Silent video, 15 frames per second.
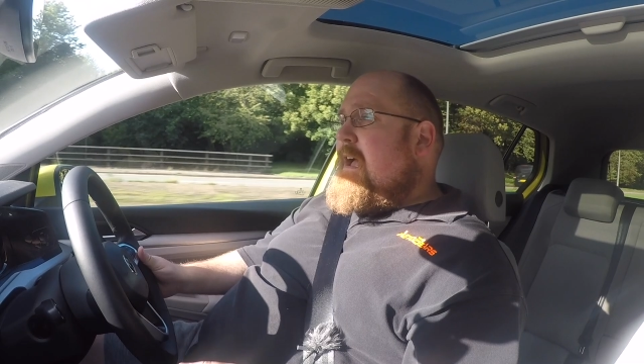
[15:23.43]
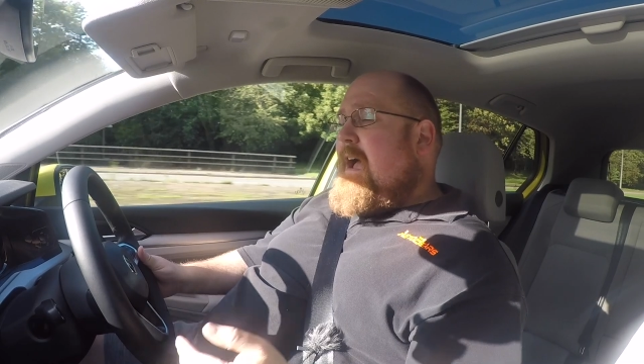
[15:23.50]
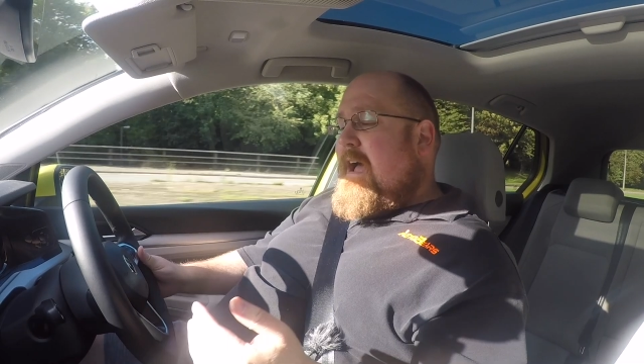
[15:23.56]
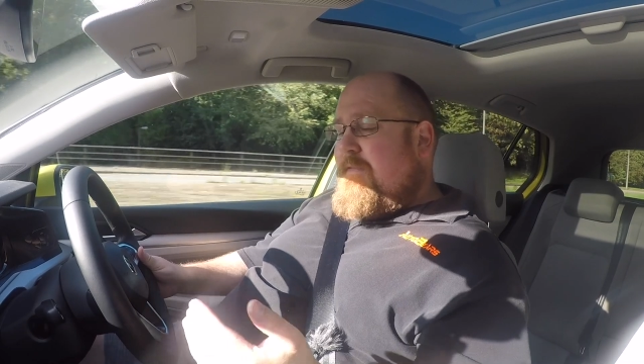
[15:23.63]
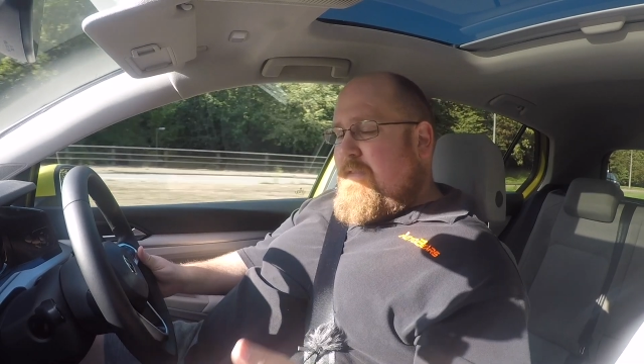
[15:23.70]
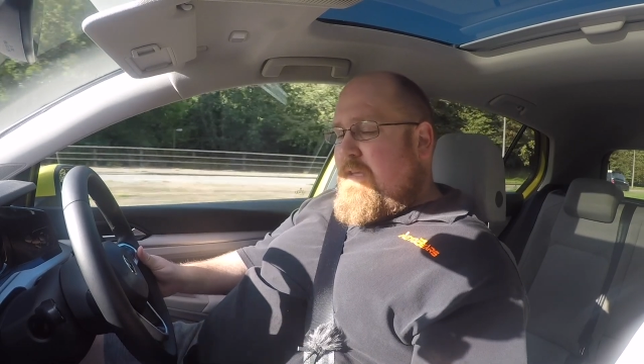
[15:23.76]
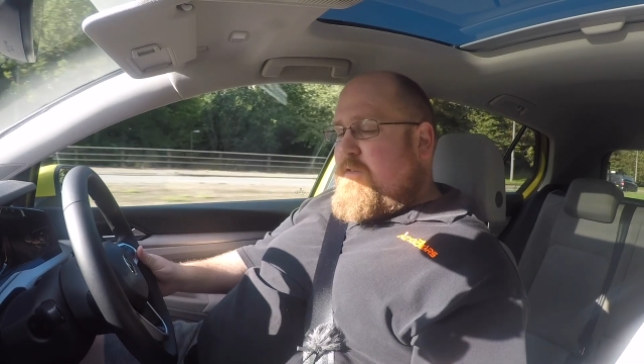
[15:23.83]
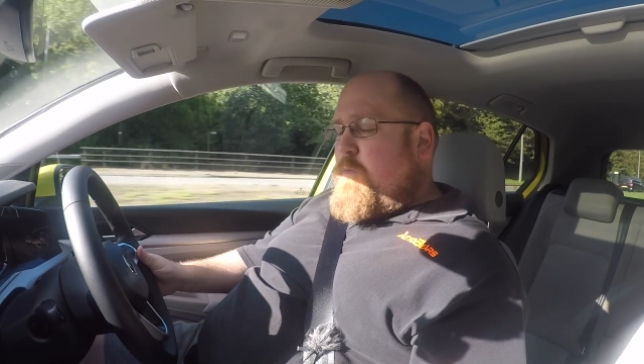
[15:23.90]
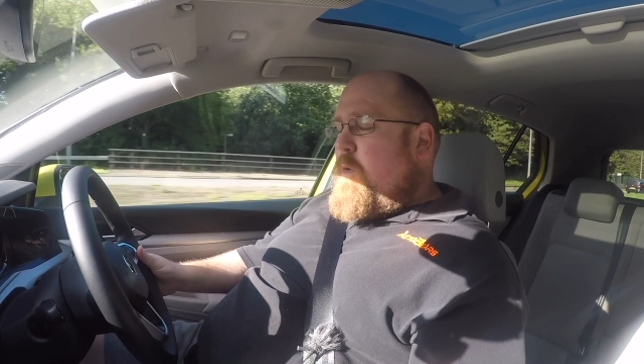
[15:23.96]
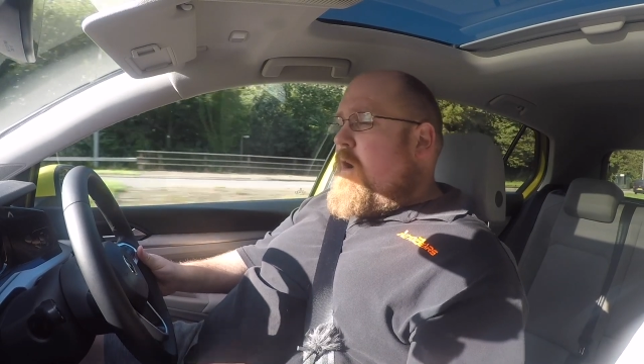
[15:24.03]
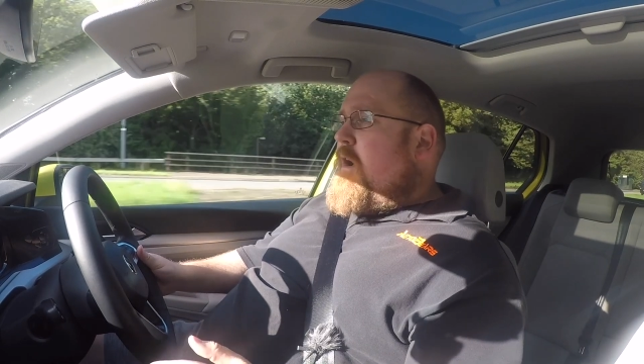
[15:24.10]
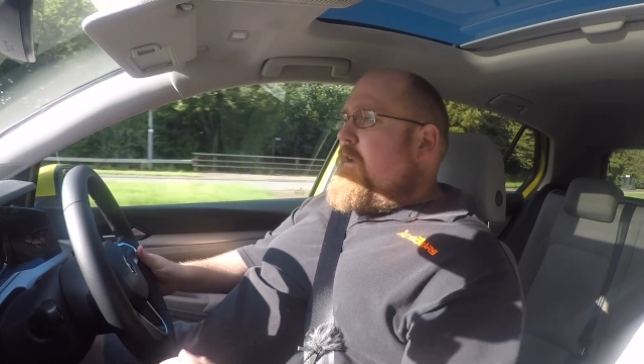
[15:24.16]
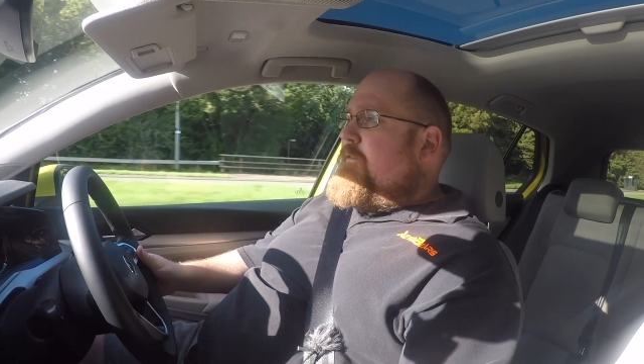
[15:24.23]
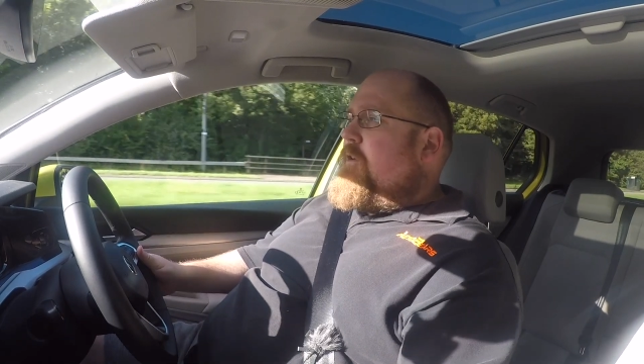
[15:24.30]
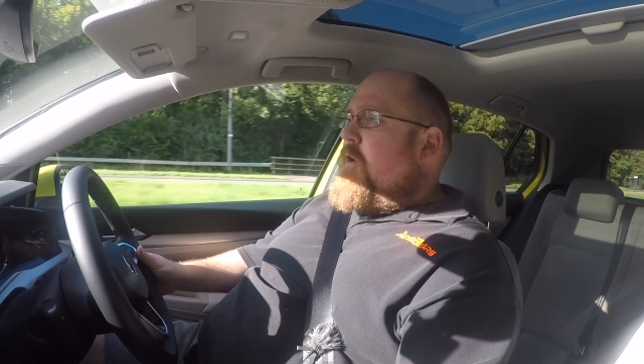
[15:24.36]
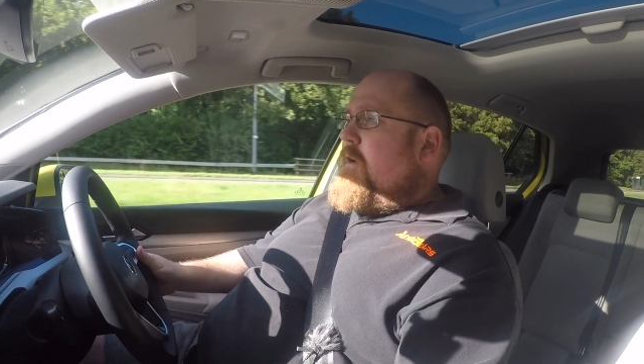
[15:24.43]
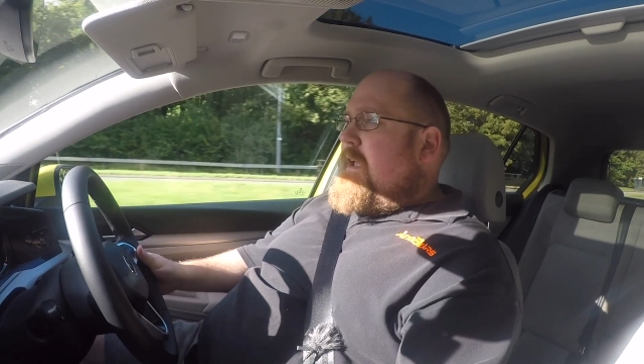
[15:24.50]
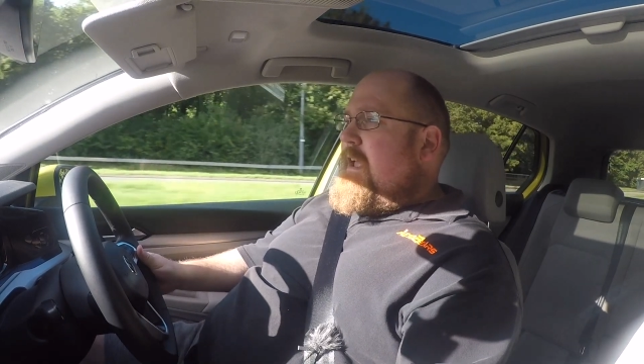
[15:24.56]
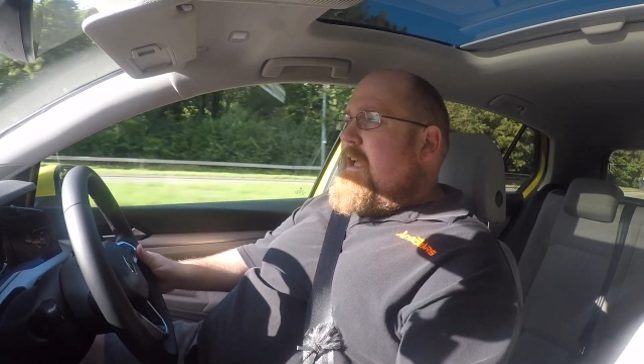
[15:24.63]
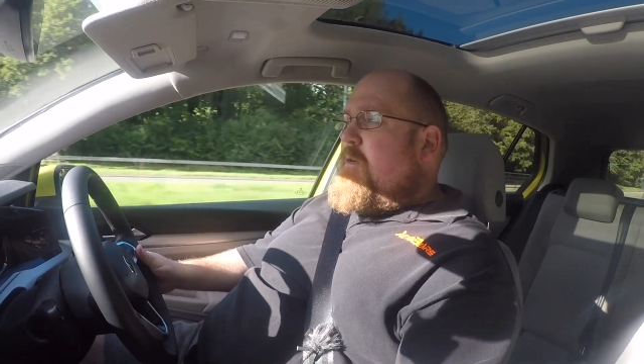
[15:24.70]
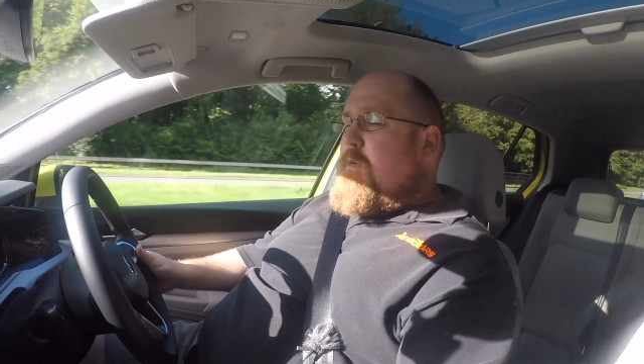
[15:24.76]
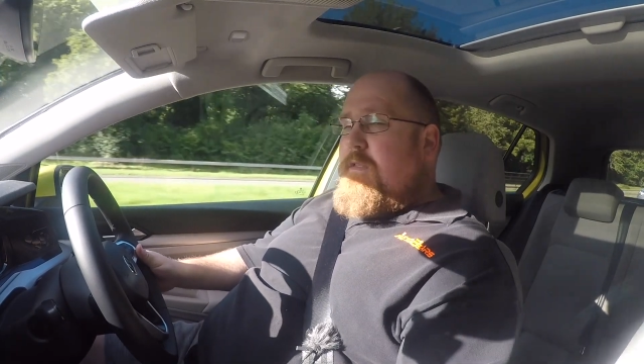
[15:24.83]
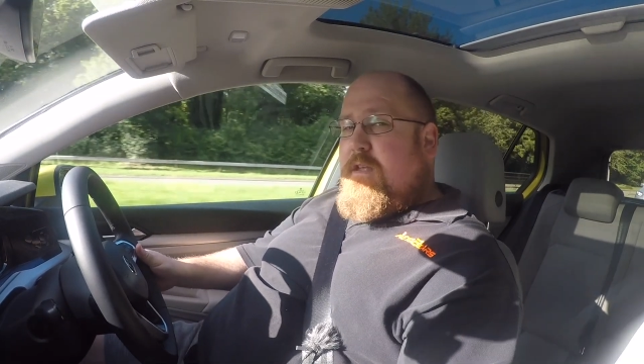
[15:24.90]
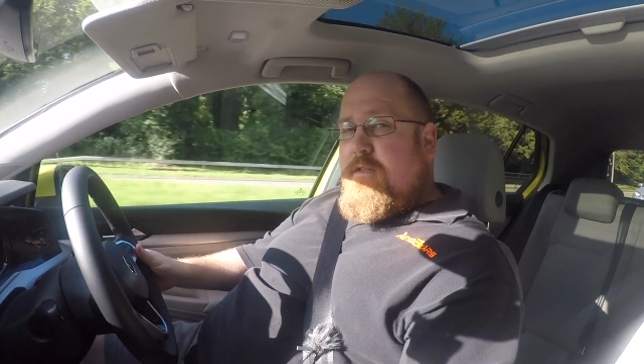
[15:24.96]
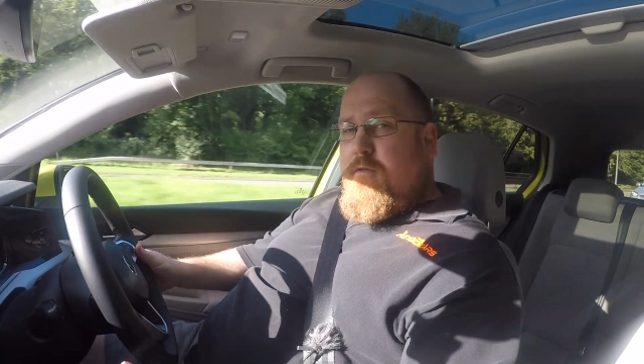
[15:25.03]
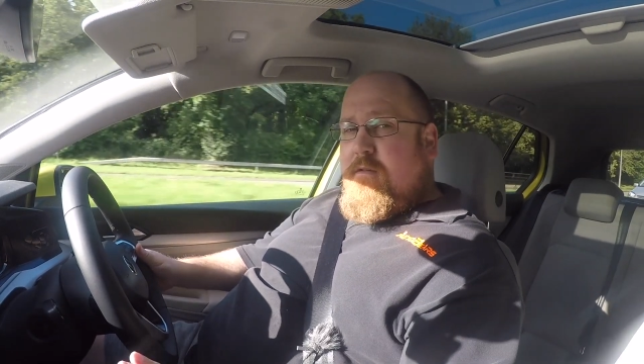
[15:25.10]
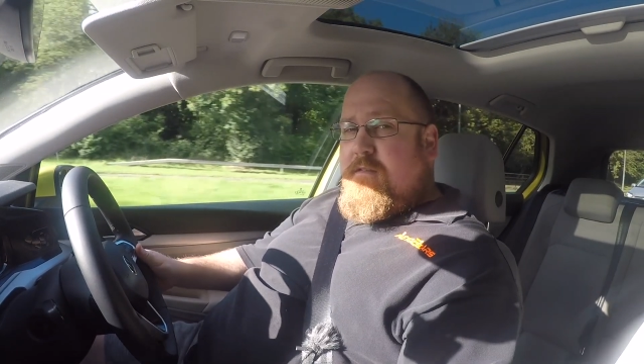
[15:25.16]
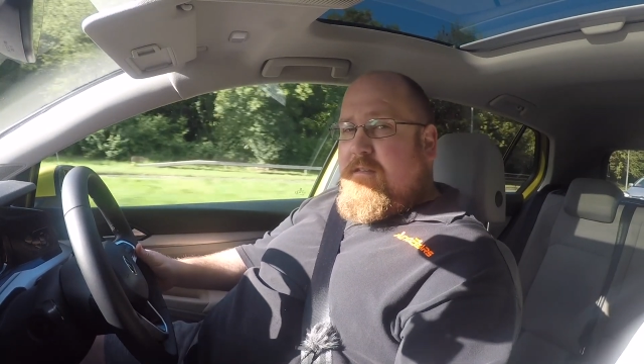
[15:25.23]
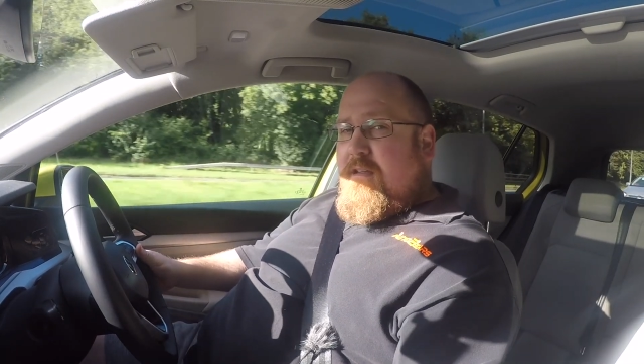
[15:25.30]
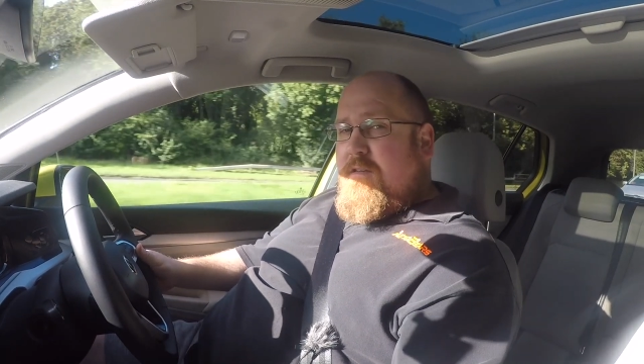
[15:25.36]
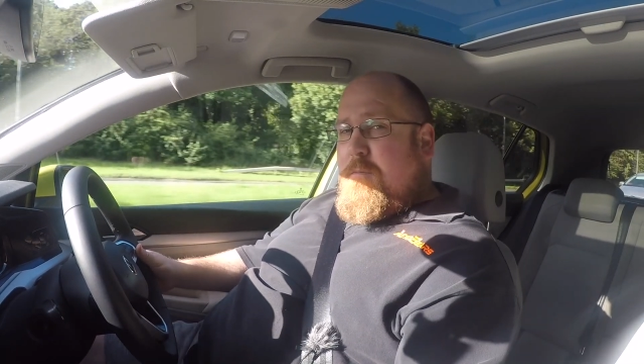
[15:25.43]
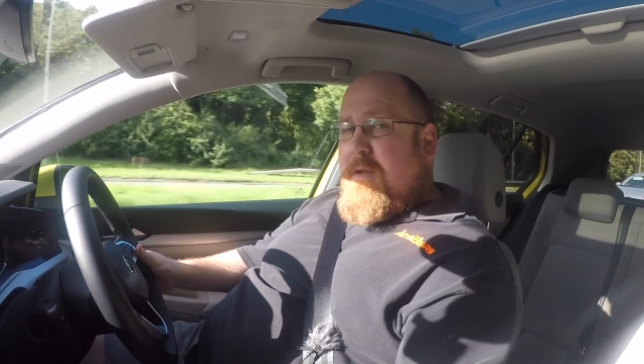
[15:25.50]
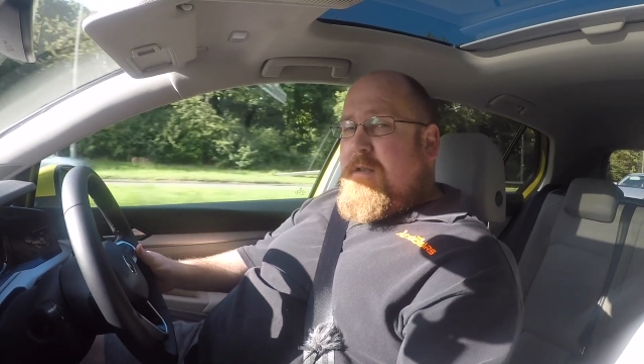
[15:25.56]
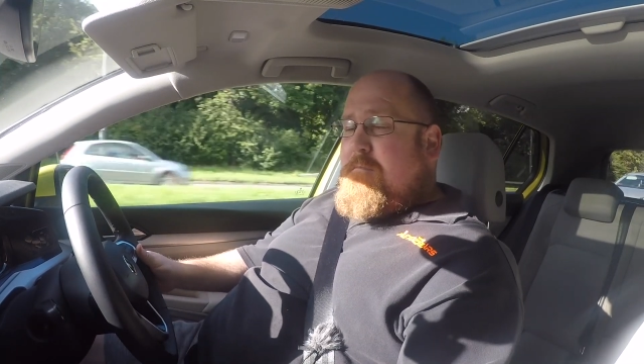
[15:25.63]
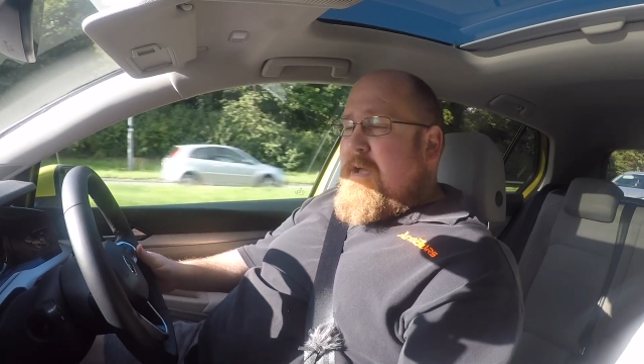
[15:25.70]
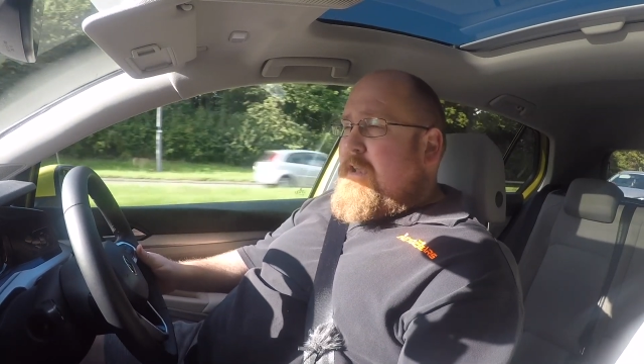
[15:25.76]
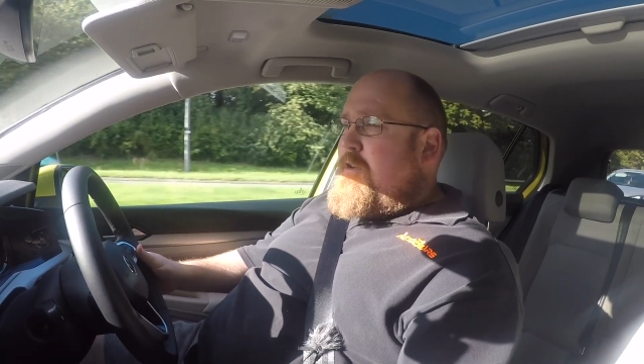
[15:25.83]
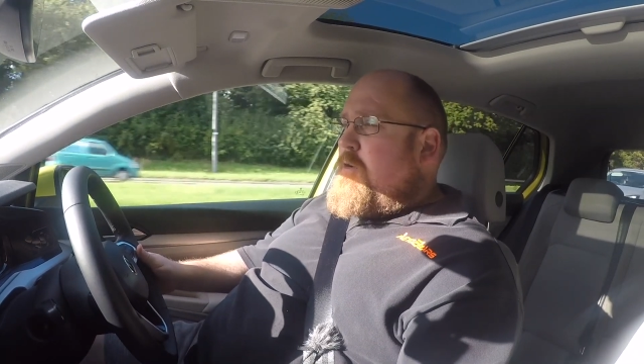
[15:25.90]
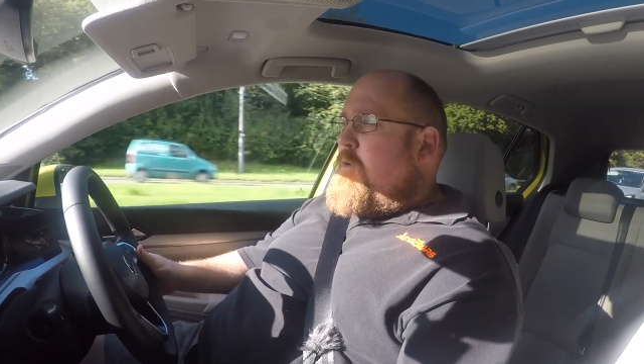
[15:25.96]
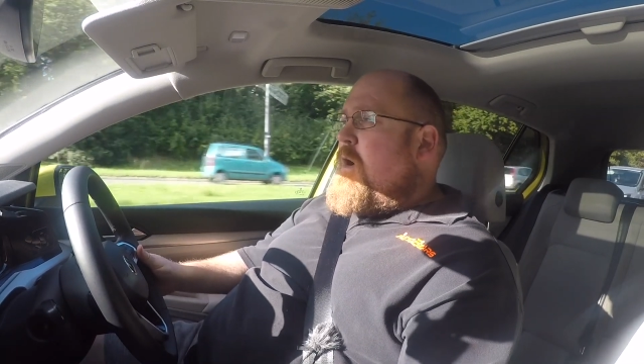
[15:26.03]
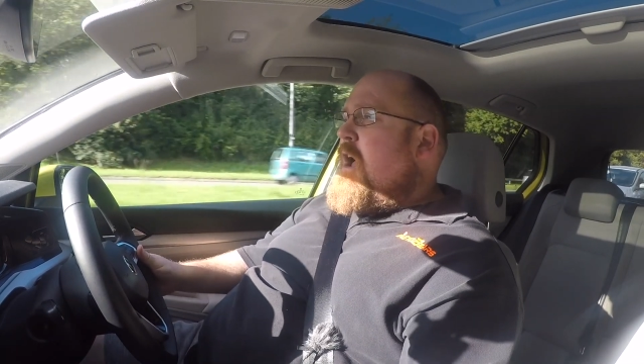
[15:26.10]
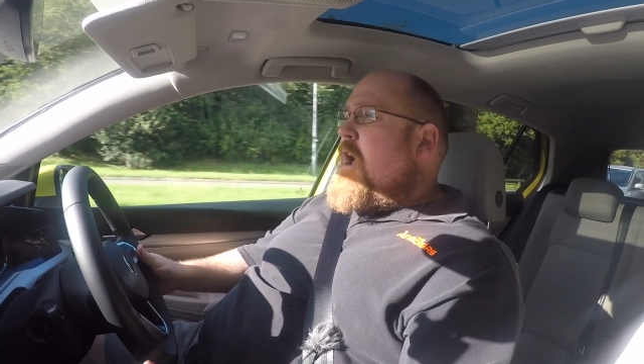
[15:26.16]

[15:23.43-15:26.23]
and that's what I've got here with either a 6-speed manual